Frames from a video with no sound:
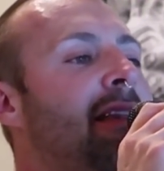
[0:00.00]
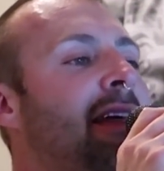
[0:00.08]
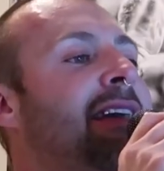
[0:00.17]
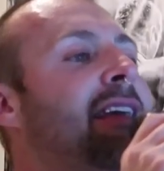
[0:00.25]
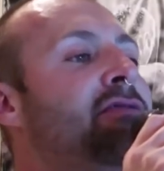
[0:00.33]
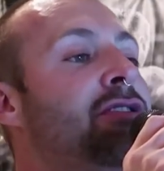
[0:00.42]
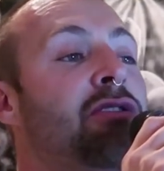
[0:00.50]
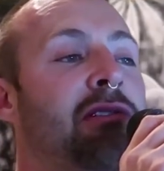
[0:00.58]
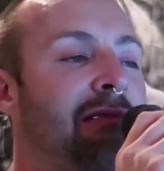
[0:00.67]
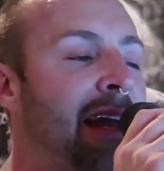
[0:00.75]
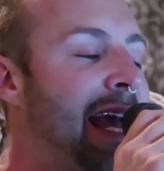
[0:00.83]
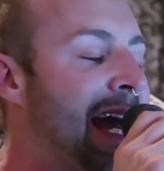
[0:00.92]
That gives you
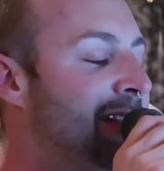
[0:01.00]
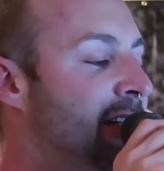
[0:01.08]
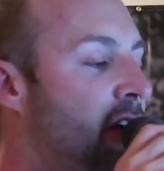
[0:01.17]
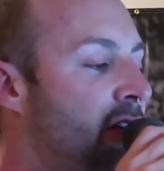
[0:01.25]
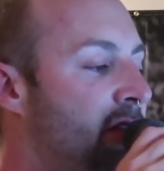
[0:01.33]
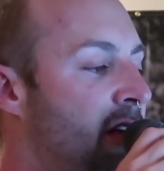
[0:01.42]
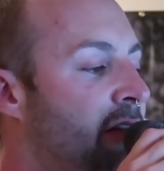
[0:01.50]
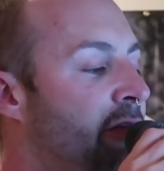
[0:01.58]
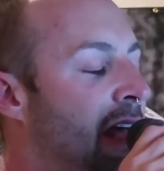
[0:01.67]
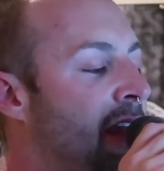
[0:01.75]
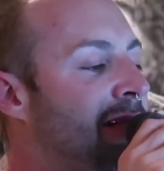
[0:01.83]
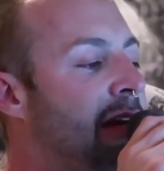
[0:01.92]
great antioxidant
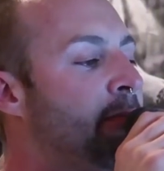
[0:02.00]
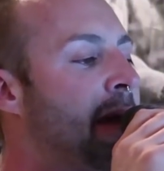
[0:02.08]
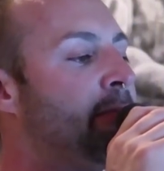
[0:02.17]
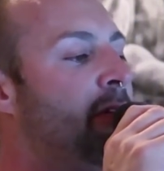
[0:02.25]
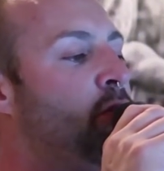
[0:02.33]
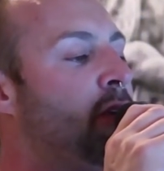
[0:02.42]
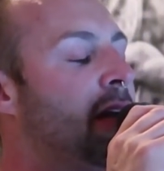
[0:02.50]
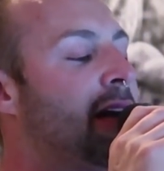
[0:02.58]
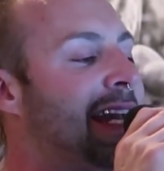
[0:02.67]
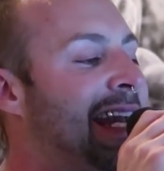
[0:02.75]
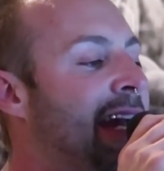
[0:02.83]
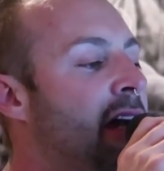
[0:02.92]
value. Remember, we are
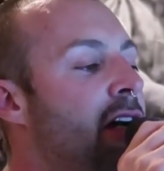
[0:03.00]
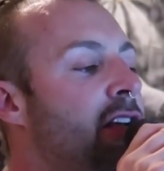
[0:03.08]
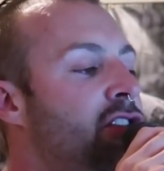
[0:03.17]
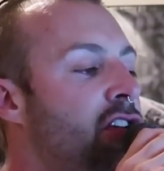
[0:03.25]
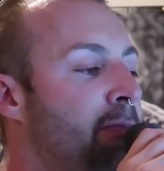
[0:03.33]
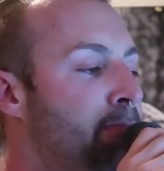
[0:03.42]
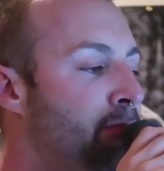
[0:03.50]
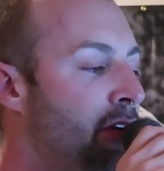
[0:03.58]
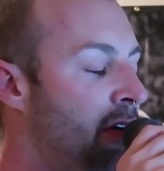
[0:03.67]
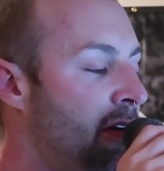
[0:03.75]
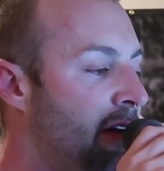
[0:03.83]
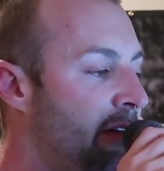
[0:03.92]
here to
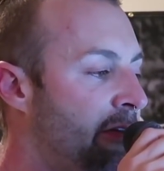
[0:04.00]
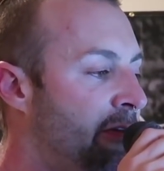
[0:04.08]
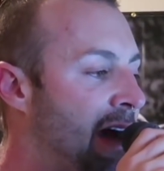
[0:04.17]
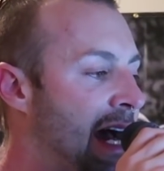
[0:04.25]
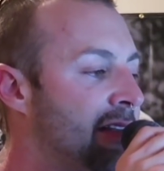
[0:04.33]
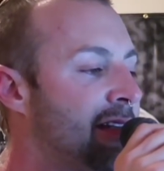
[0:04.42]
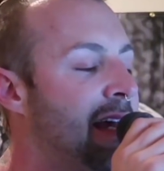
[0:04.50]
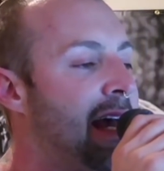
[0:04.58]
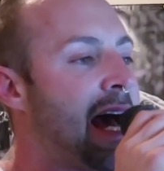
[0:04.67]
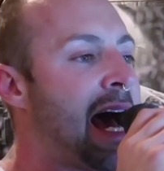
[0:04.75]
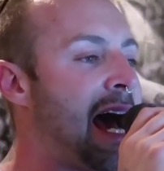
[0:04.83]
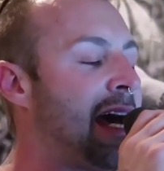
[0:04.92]
burn fat.
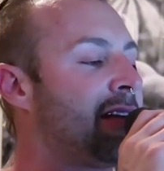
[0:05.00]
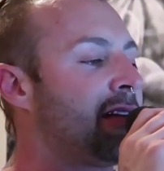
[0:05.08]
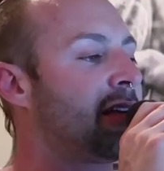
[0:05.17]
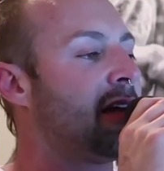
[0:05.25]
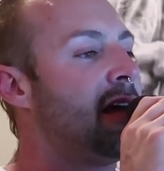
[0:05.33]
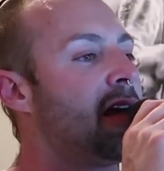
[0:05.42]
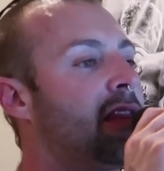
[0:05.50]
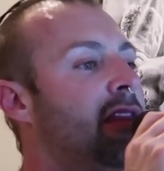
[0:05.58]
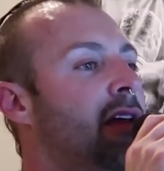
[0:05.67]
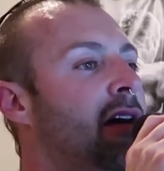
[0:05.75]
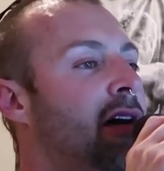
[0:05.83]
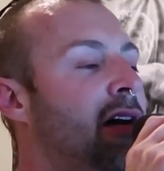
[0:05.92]
And
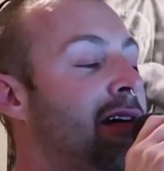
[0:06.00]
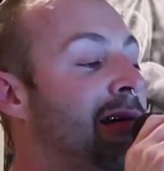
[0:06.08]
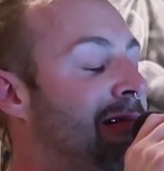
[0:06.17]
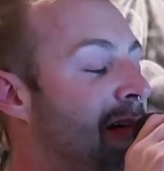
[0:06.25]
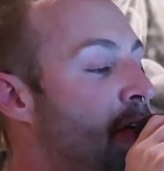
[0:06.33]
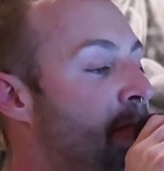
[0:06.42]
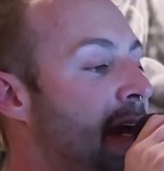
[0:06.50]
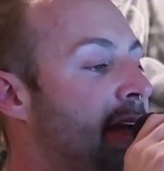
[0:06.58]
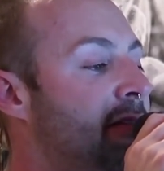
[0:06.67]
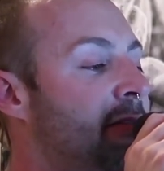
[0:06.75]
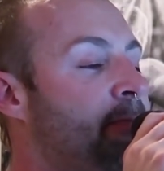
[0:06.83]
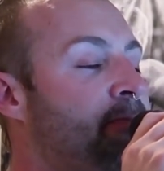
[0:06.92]
the
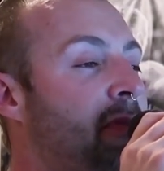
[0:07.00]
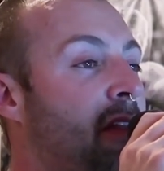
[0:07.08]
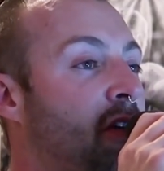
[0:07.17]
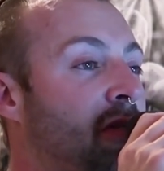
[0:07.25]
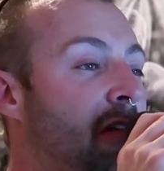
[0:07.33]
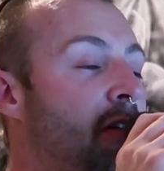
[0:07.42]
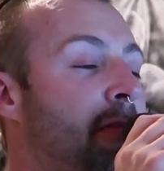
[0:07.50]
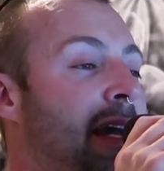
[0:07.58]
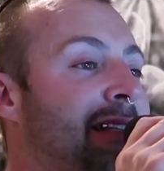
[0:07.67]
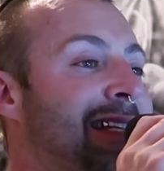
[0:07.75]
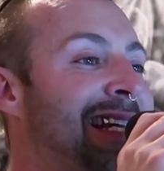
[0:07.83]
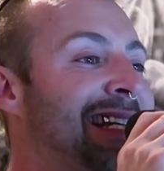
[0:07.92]
chromate, the
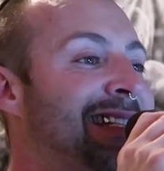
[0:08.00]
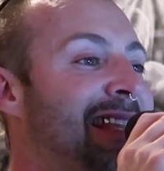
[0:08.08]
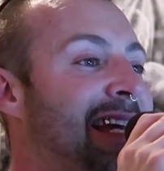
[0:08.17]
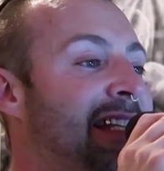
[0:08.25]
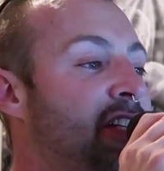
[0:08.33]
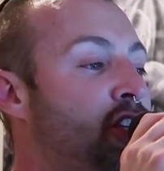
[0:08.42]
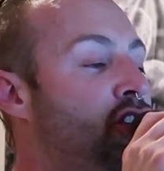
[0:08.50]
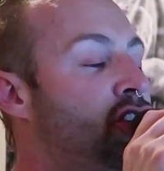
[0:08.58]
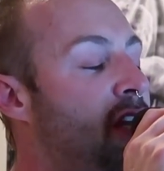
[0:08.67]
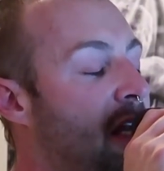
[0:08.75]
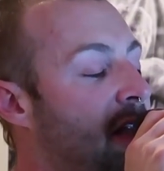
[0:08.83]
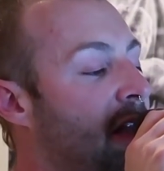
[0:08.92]
chromate is there to
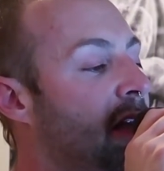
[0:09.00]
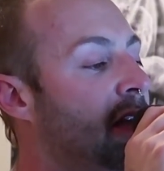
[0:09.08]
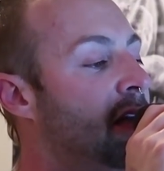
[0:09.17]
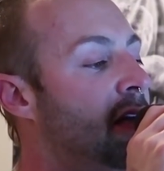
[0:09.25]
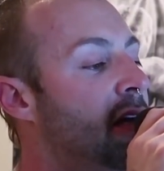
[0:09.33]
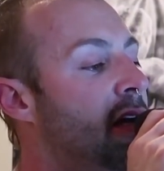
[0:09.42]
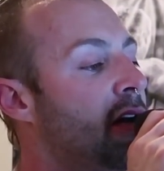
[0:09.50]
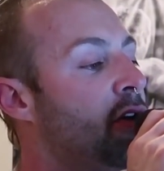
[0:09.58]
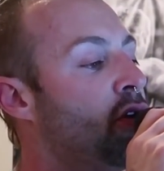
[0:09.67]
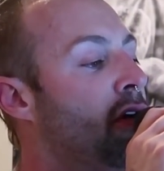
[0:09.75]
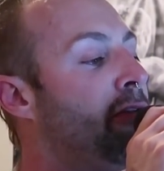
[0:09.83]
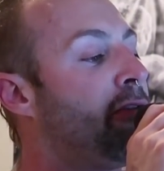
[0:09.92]
shuttle
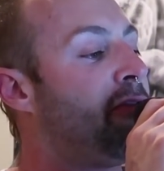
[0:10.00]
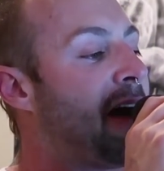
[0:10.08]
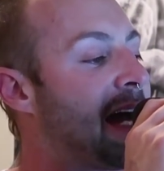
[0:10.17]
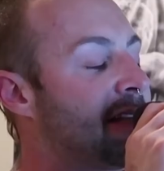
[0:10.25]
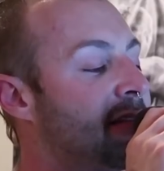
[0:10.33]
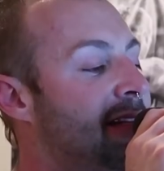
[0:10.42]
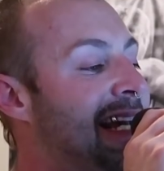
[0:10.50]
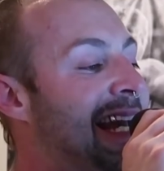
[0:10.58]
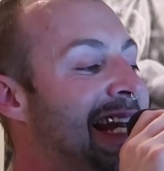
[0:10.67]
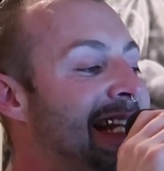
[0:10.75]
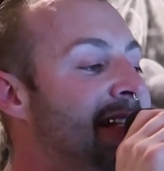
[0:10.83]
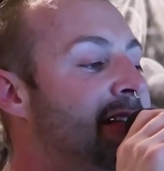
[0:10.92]
your fat
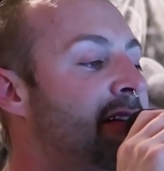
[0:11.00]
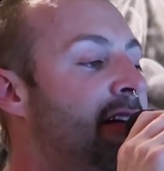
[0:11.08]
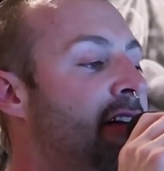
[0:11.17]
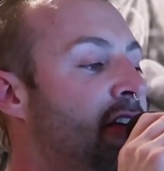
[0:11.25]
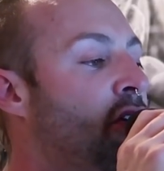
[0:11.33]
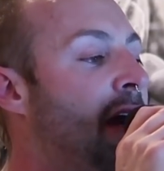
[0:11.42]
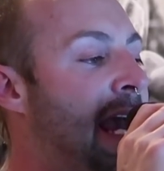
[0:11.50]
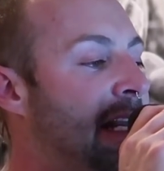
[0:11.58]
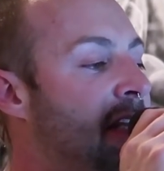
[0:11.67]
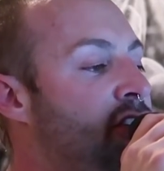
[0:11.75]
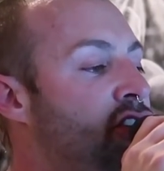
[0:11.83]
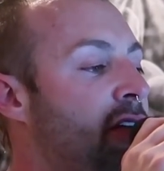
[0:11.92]
into your
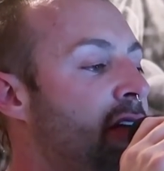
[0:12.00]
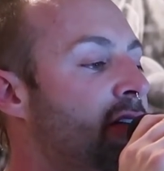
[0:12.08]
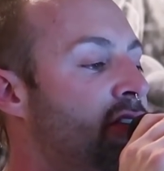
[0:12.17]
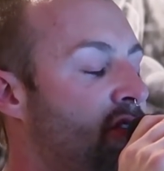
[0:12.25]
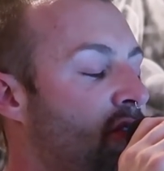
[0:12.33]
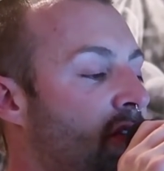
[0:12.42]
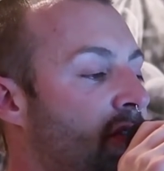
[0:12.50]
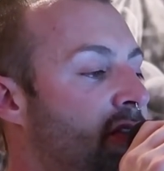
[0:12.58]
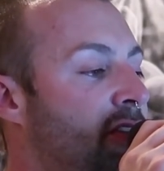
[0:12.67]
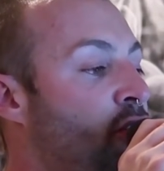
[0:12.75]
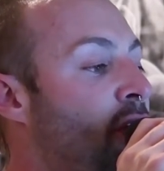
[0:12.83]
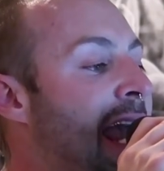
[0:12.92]
energy
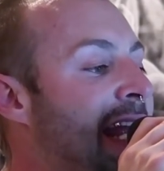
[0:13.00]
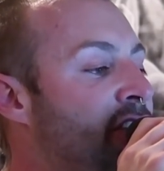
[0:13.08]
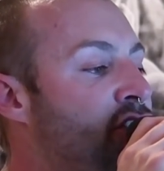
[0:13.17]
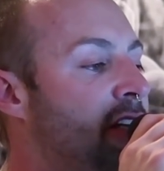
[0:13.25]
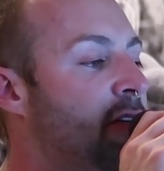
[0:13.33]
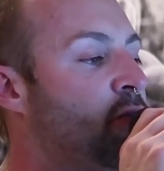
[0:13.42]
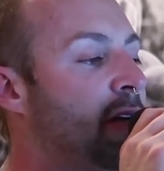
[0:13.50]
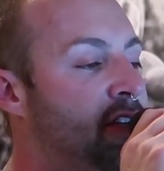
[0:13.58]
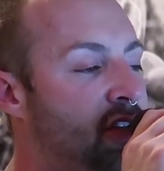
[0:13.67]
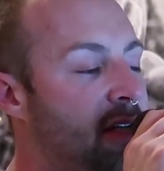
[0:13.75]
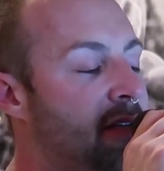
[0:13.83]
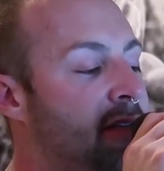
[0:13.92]
source, your engine,
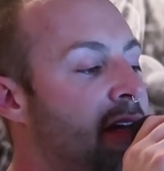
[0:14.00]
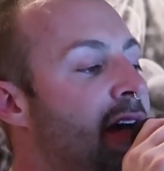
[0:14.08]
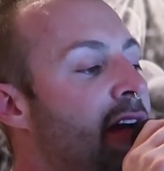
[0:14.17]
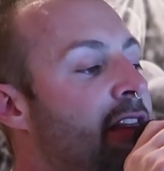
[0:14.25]
which is